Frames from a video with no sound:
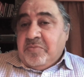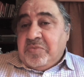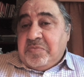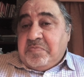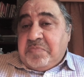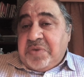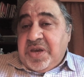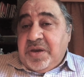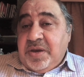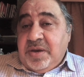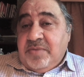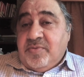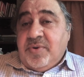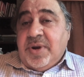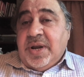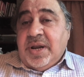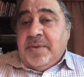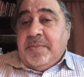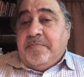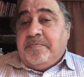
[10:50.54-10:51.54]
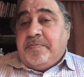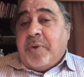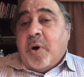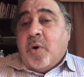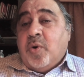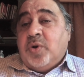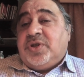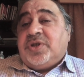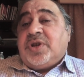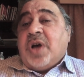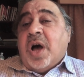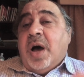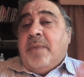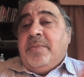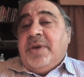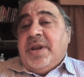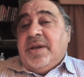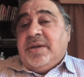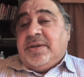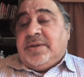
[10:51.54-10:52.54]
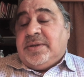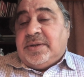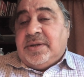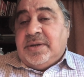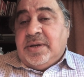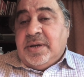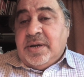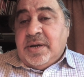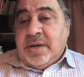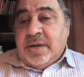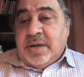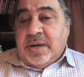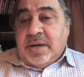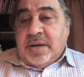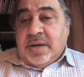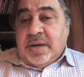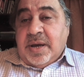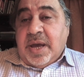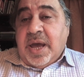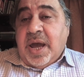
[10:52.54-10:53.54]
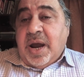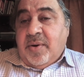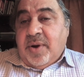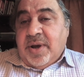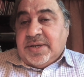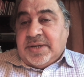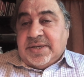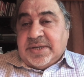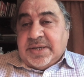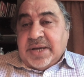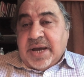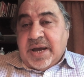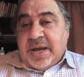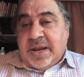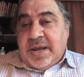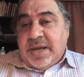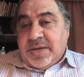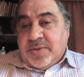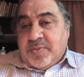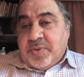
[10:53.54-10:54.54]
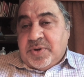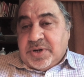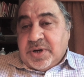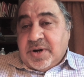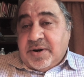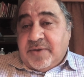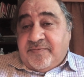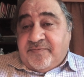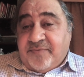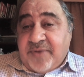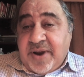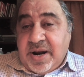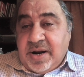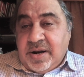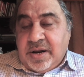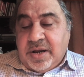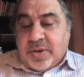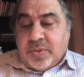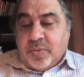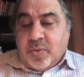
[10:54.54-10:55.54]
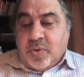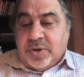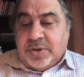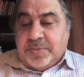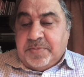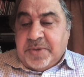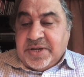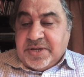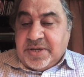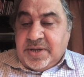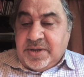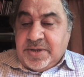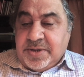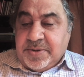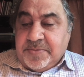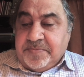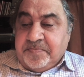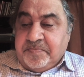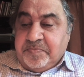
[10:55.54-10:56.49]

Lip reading: be really post-communist era societies which are friendly towards business,